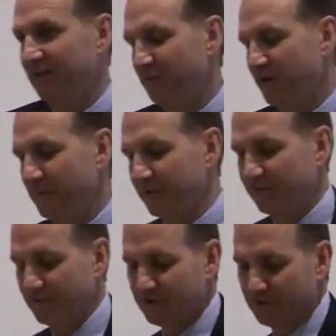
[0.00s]
has
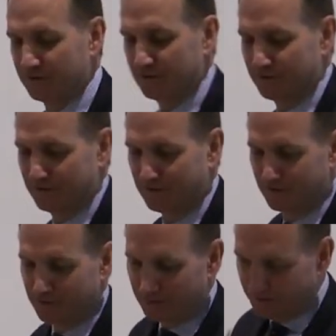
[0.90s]
promised to do.
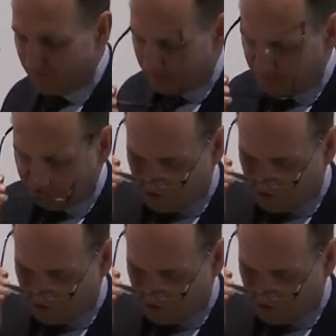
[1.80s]
And